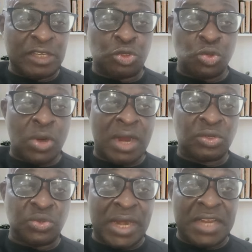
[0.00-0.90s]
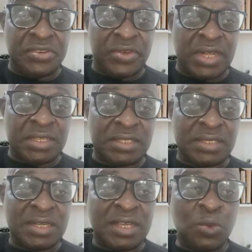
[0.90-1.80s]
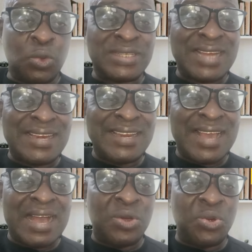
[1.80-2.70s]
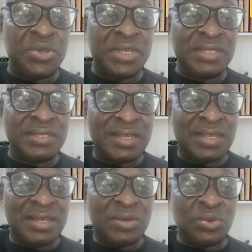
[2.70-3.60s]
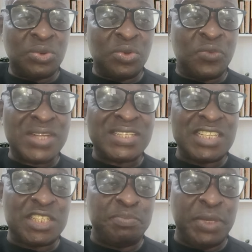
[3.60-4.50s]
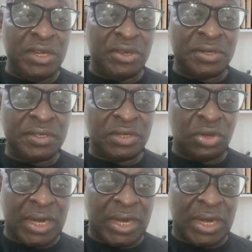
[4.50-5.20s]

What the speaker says: they threw out to Nigerians was that they are owing over $6 billion